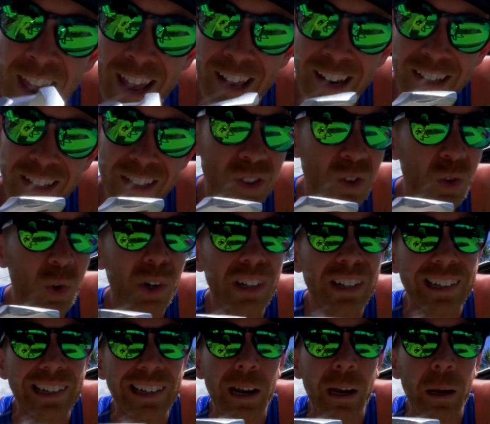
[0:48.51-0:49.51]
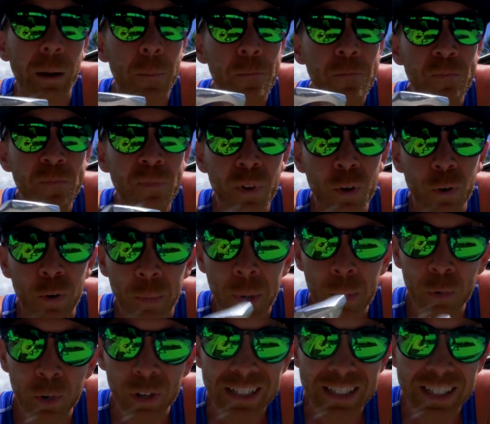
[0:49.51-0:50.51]
and it's sort of like,
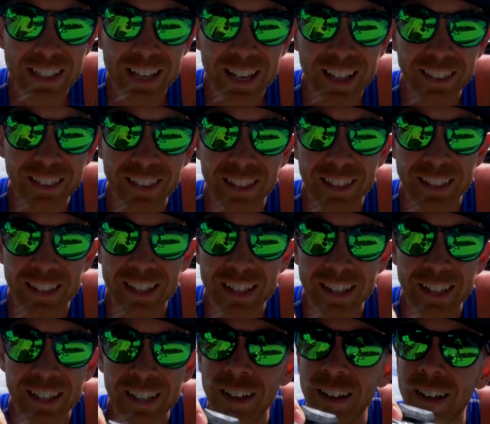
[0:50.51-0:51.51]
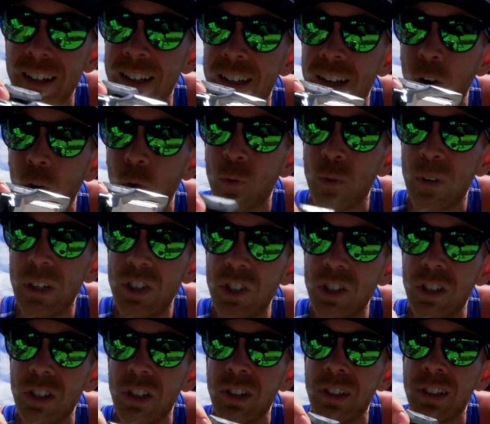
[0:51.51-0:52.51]
remember when I said that the
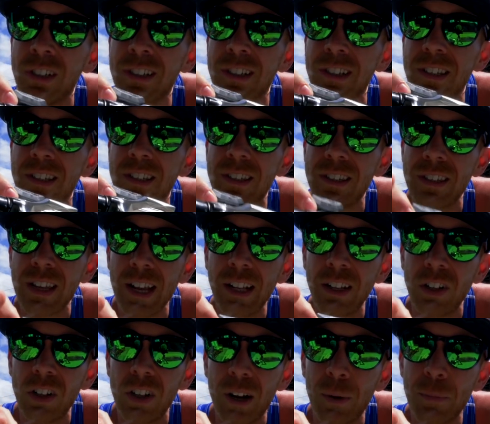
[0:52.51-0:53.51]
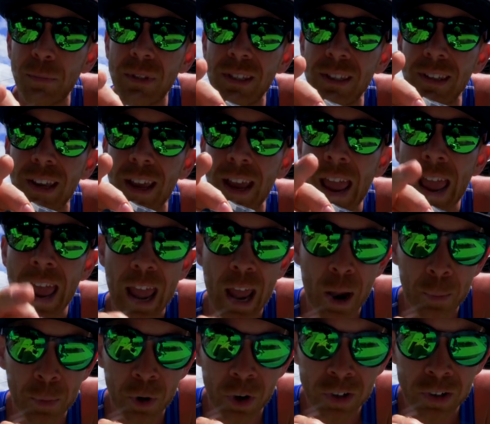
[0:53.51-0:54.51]
original Cyclops
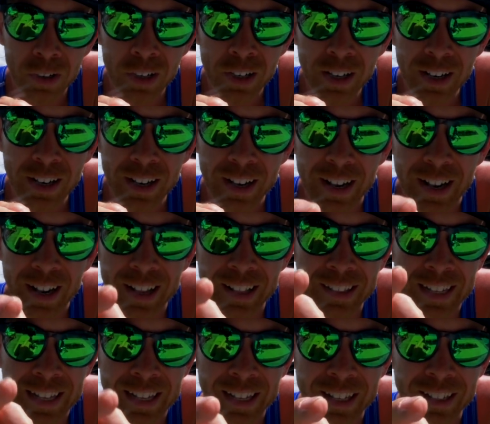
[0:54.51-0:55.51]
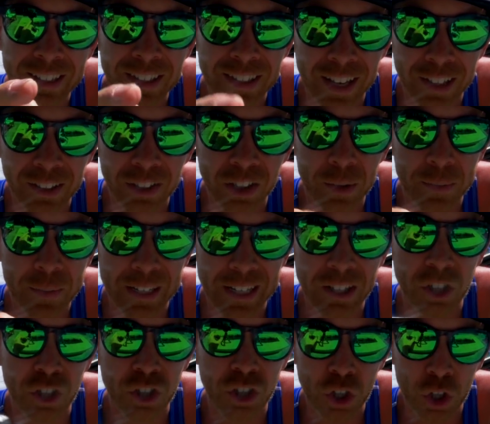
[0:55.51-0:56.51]
Hammer and the Cyclops
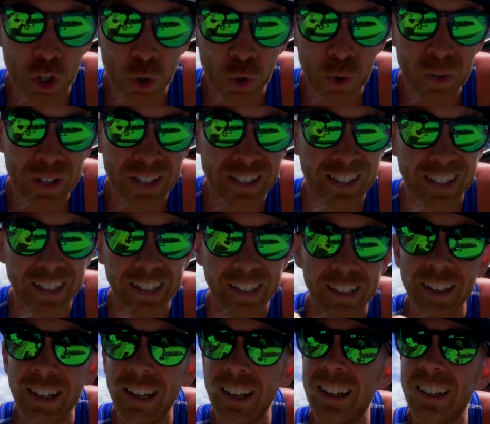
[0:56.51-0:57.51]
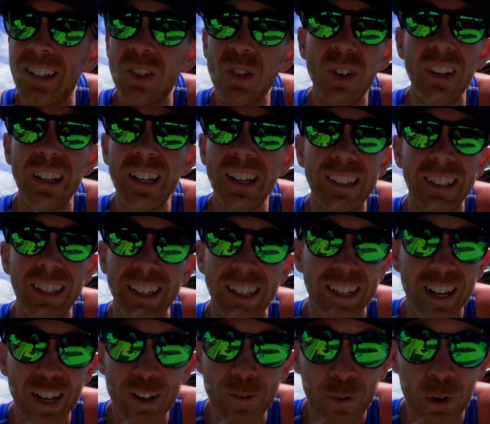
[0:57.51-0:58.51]
H2, it's like sort of like an
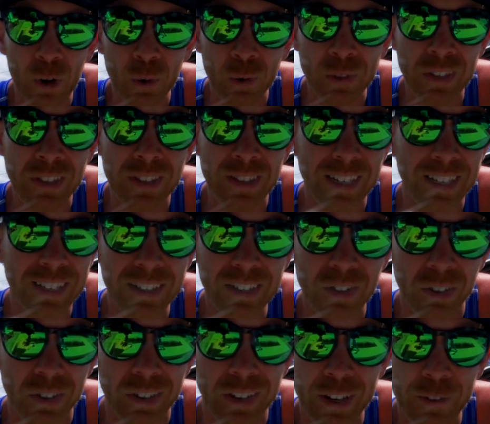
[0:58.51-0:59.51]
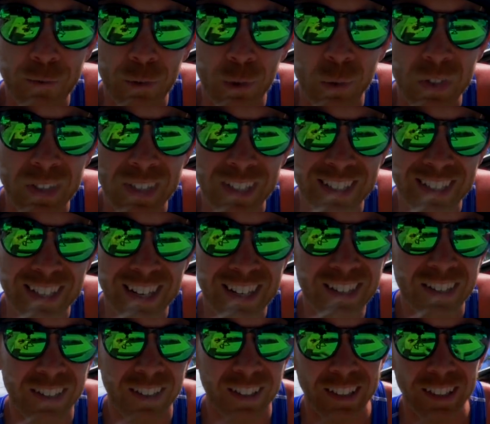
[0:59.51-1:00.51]
iPhone 6 or an iPhone
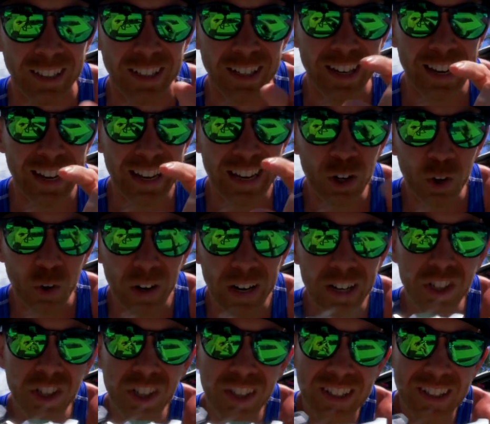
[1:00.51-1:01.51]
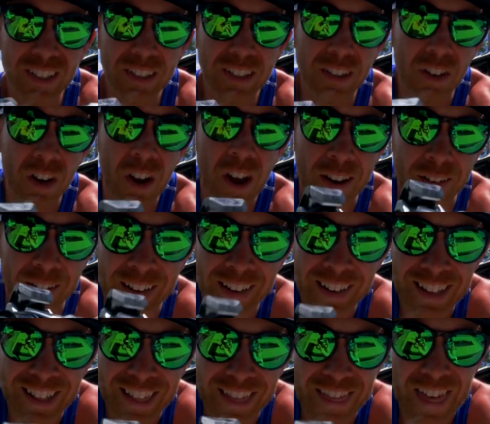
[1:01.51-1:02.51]
6S and like an iteration. This is not
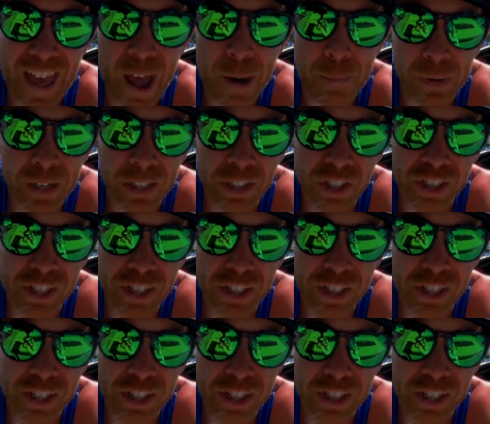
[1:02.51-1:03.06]
that much